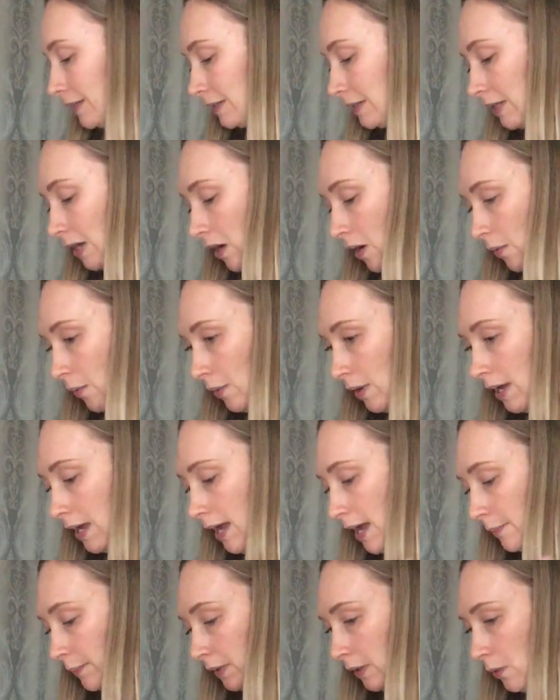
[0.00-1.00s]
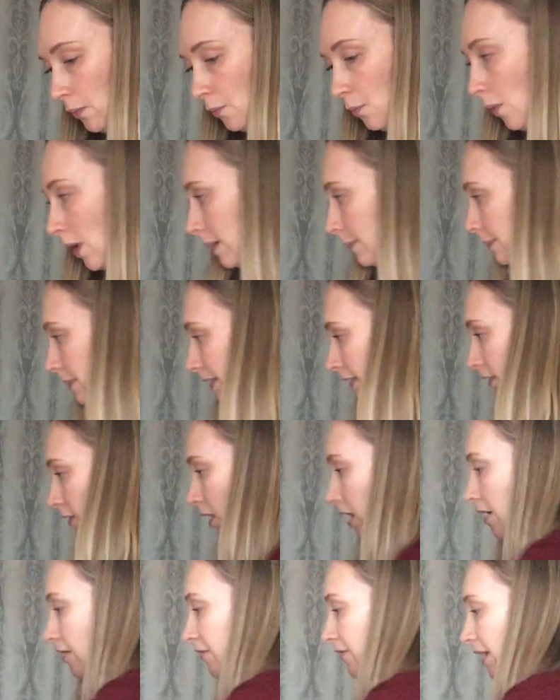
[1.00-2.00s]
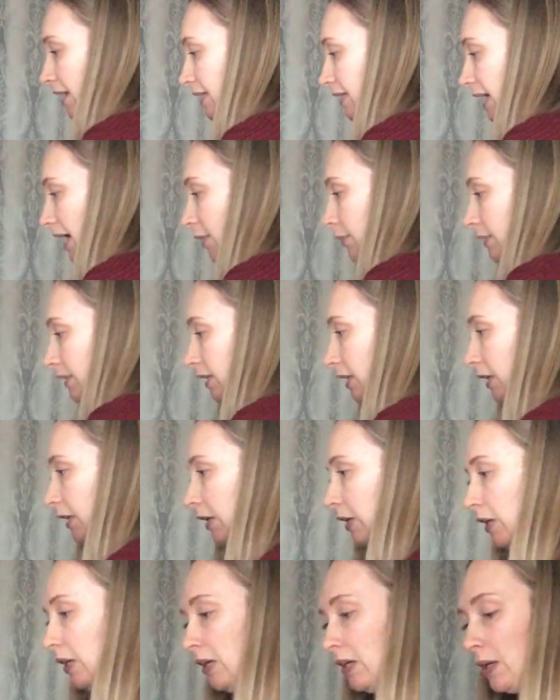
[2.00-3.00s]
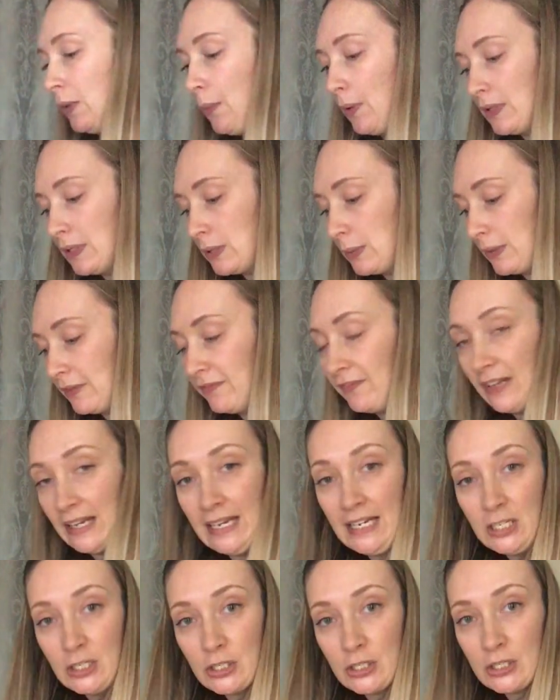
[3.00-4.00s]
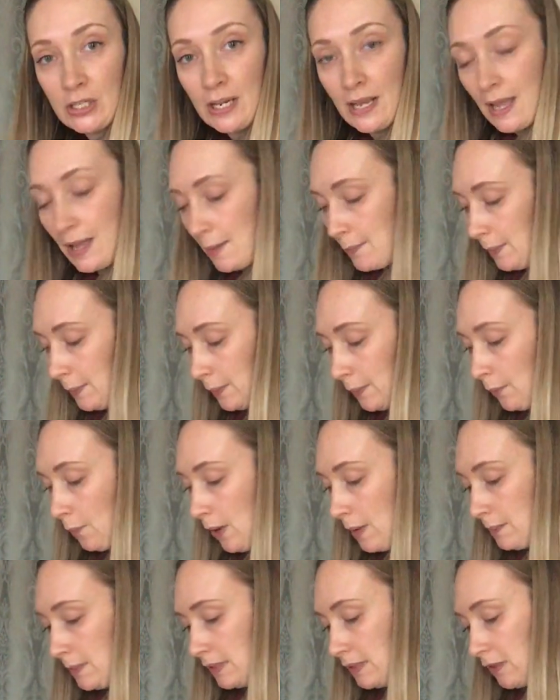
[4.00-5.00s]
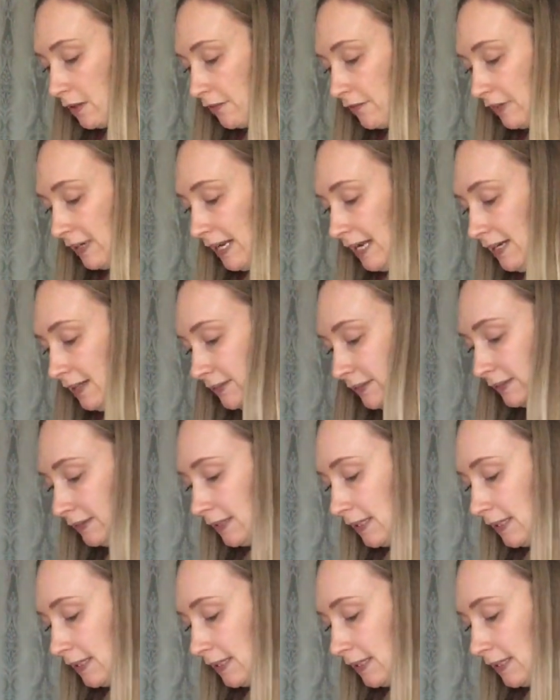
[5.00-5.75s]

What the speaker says: So I'm going to wipe this off. That's how it's going to look once we've finished. I'm going to wipe this off for now.